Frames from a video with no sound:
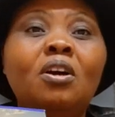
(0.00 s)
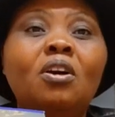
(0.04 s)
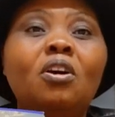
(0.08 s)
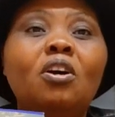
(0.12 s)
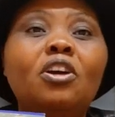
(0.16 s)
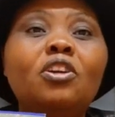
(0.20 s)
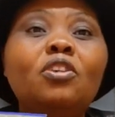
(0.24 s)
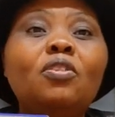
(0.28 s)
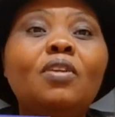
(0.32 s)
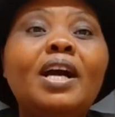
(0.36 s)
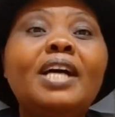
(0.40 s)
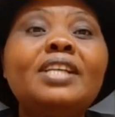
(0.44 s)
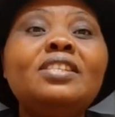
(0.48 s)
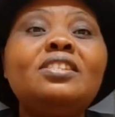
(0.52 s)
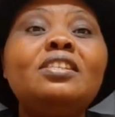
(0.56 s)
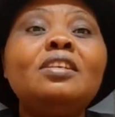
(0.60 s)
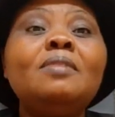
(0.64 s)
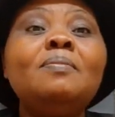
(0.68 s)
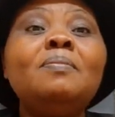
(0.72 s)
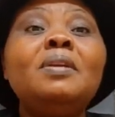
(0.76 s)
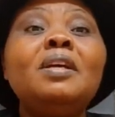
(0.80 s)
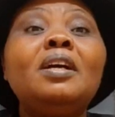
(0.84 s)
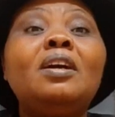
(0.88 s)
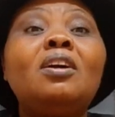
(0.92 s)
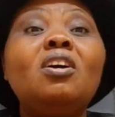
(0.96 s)
or you can
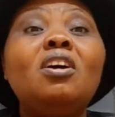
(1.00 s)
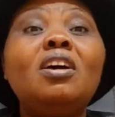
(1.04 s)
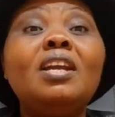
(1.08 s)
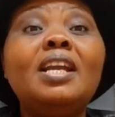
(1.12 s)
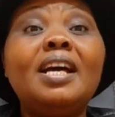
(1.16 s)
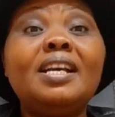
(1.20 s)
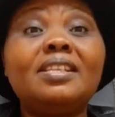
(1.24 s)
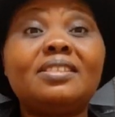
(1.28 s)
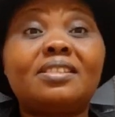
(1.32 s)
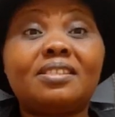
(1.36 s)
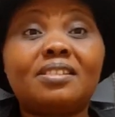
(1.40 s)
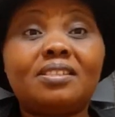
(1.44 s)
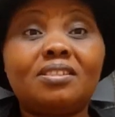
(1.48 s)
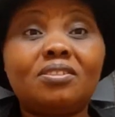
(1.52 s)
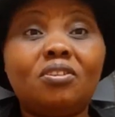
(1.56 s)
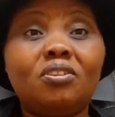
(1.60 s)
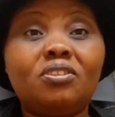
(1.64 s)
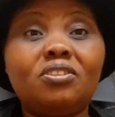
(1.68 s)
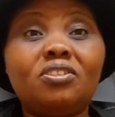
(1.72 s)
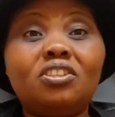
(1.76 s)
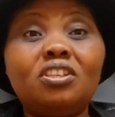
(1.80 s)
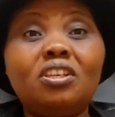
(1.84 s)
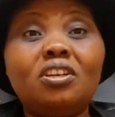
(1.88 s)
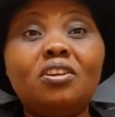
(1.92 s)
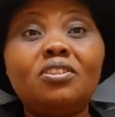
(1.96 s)
simply call us
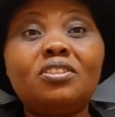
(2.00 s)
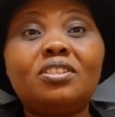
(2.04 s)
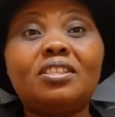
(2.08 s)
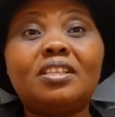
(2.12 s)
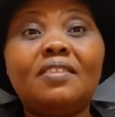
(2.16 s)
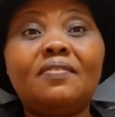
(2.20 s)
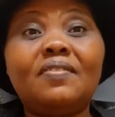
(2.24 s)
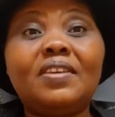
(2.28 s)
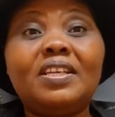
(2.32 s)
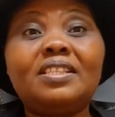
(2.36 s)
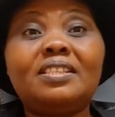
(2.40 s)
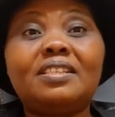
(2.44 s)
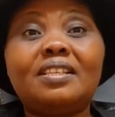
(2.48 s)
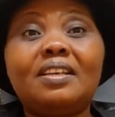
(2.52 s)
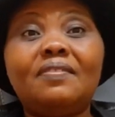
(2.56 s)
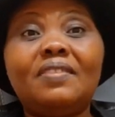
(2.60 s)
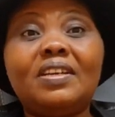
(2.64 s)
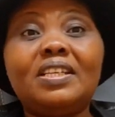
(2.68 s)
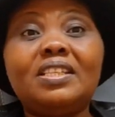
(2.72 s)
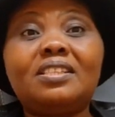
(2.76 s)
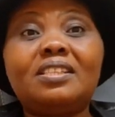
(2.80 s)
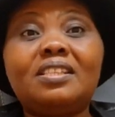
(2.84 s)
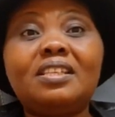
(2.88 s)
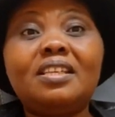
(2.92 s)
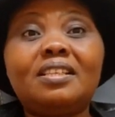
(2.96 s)
on
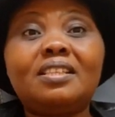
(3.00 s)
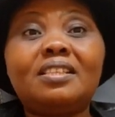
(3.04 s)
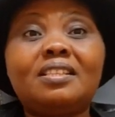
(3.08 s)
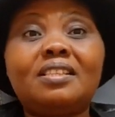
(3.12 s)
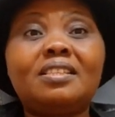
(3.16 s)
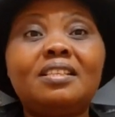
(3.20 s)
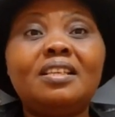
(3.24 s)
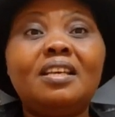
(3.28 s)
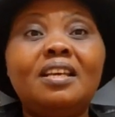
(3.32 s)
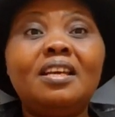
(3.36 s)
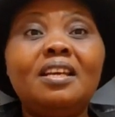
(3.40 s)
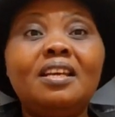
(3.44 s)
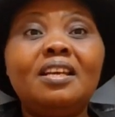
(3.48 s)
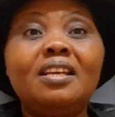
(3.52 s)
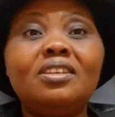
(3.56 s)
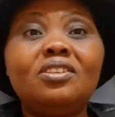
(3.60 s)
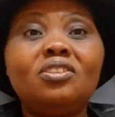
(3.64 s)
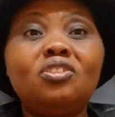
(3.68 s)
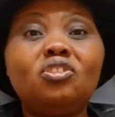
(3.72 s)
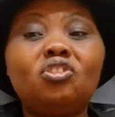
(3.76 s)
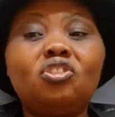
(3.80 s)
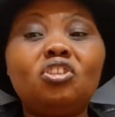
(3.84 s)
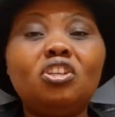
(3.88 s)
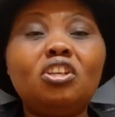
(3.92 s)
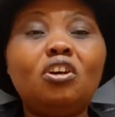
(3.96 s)
0776
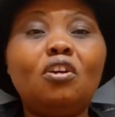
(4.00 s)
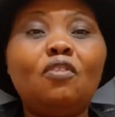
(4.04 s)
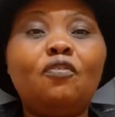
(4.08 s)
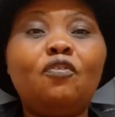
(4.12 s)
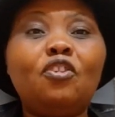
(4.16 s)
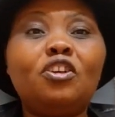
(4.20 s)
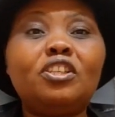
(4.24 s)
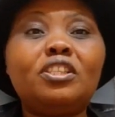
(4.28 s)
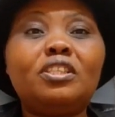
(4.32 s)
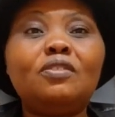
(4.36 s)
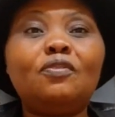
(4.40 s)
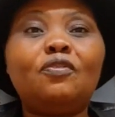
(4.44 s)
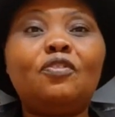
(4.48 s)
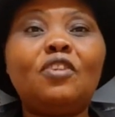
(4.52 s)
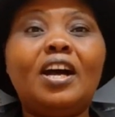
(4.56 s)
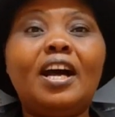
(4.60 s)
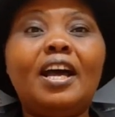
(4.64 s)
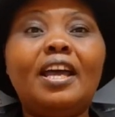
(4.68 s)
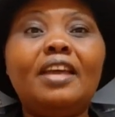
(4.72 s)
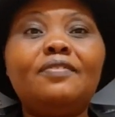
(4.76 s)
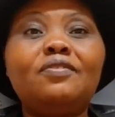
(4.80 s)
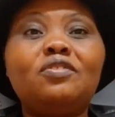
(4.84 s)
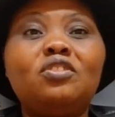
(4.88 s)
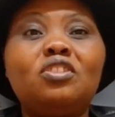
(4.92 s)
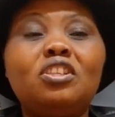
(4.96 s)

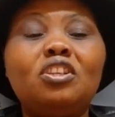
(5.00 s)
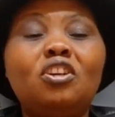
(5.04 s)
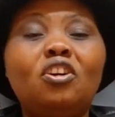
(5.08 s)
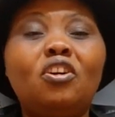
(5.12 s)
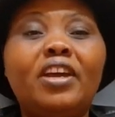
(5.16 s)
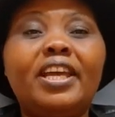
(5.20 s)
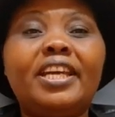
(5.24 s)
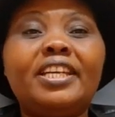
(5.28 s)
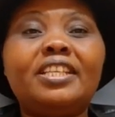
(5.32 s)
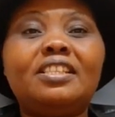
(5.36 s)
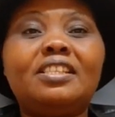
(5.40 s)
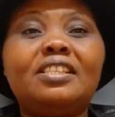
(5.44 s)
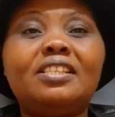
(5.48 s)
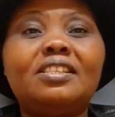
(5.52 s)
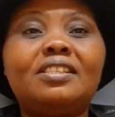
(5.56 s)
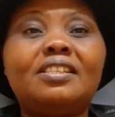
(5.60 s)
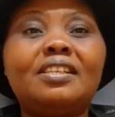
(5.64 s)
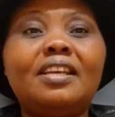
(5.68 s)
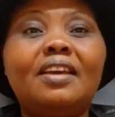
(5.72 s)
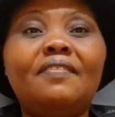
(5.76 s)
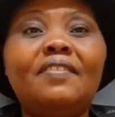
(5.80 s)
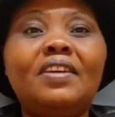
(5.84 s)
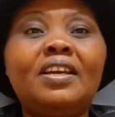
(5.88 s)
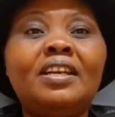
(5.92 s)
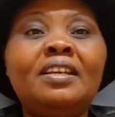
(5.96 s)
045
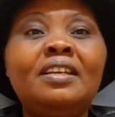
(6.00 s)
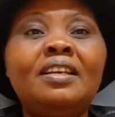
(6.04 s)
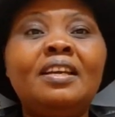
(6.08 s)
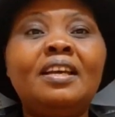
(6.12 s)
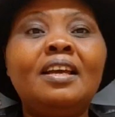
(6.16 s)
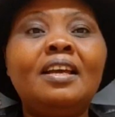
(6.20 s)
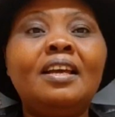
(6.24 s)
087